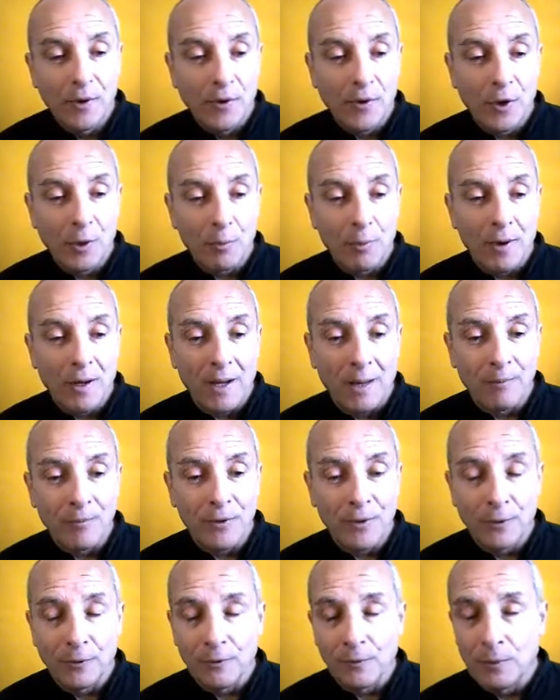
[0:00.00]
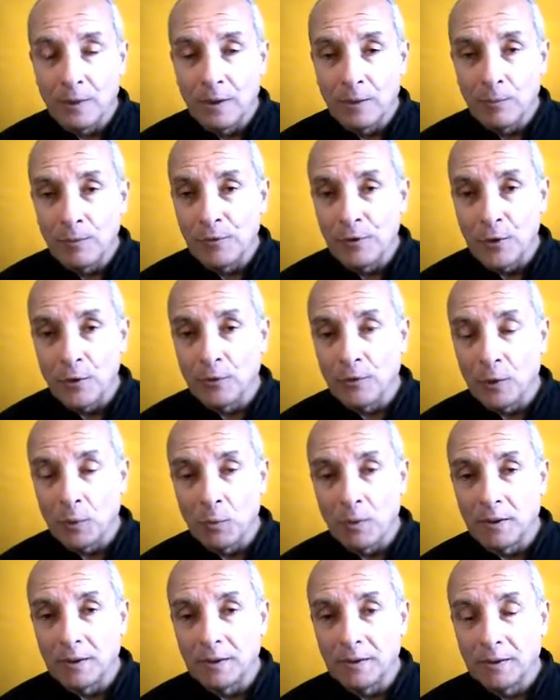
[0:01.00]
or perhaps it was the only
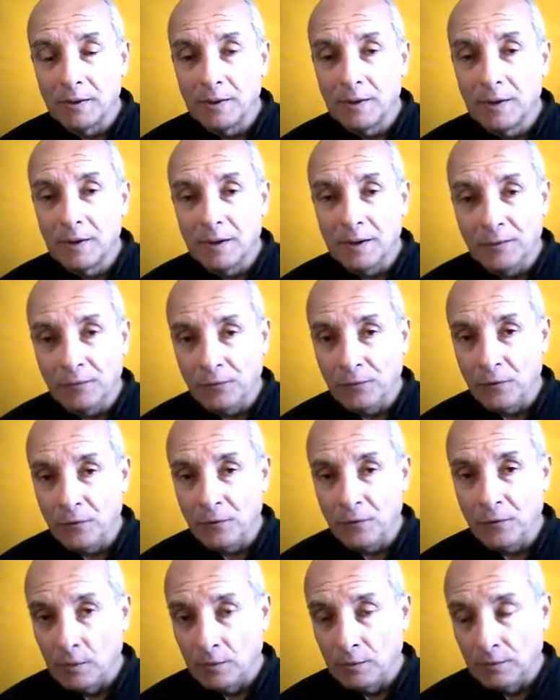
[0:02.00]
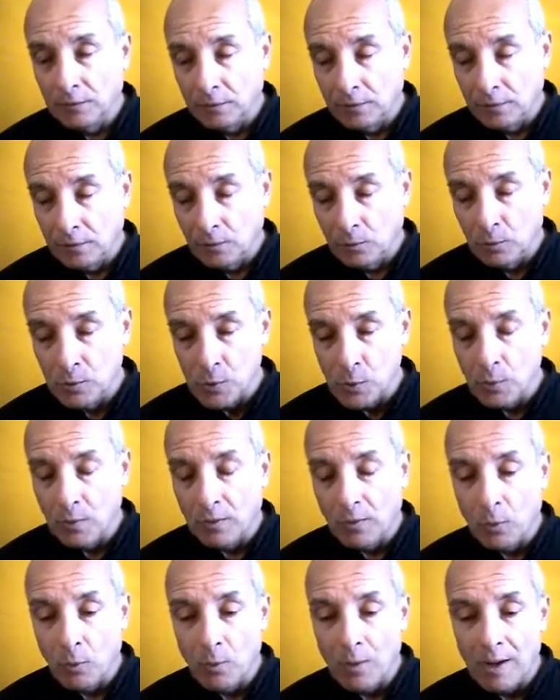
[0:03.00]
one he thought was
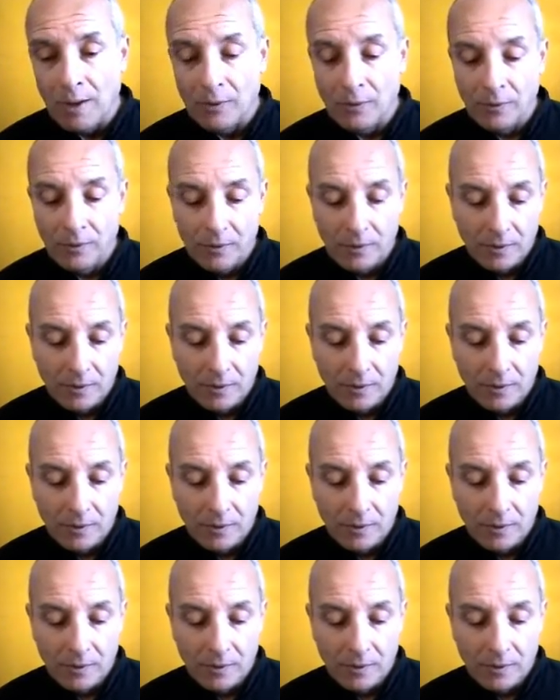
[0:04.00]
worthwhile.